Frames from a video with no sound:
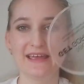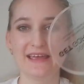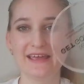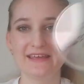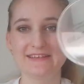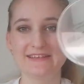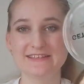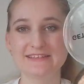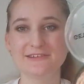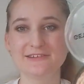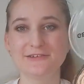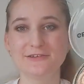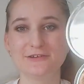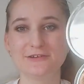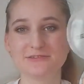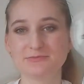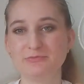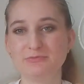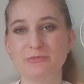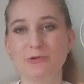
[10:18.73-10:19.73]
It still
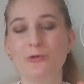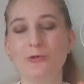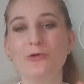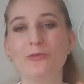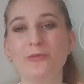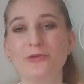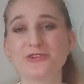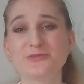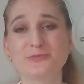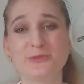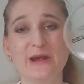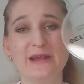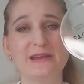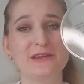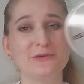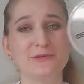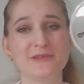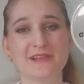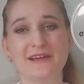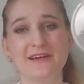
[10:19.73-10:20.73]
looks almost brand
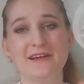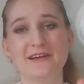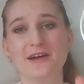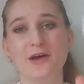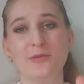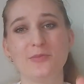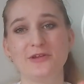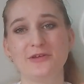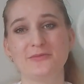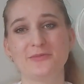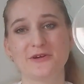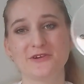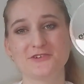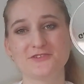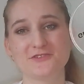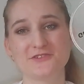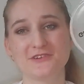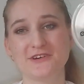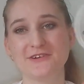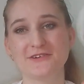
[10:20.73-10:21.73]
new with like a couple of
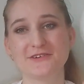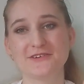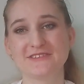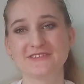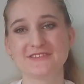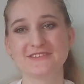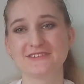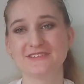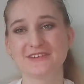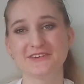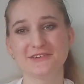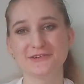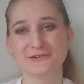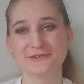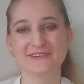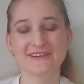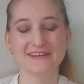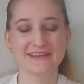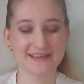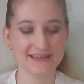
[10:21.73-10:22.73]
brush strokes,
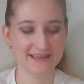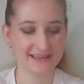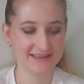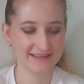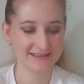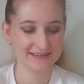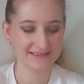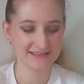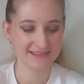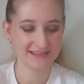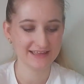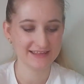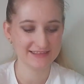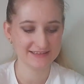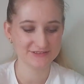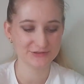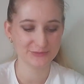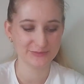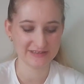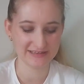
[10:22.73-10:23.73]
so I think
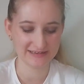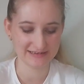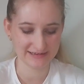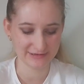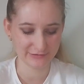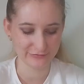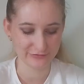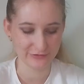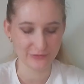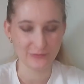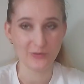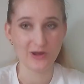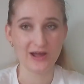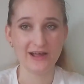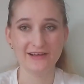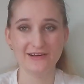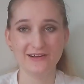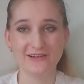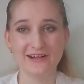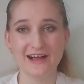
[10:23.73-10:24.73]
this will be in here for a
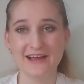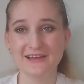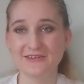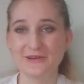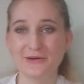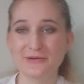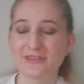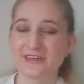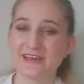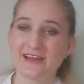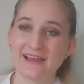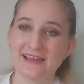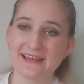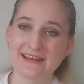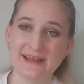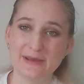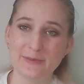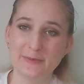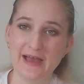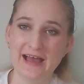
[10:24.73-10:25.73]
while. I don't think I
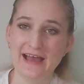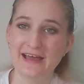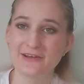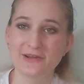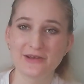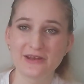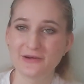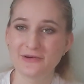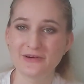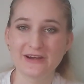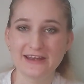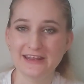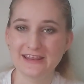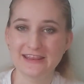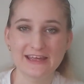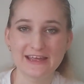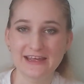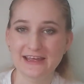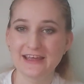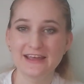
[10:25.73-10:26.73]
can hit pan on it or
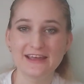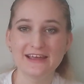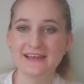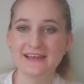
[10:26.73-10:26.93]
anything